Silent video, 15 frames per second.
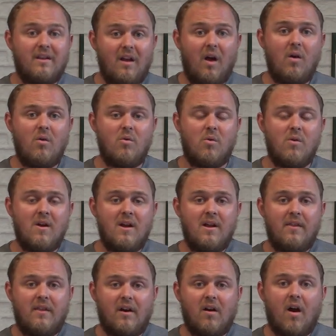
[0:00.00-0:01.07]
No,
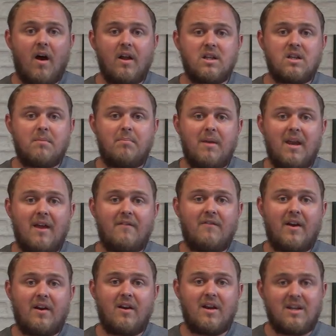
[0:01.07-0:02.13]
there ought to be a
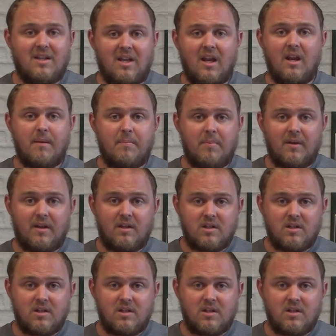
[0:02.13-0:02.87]
very deep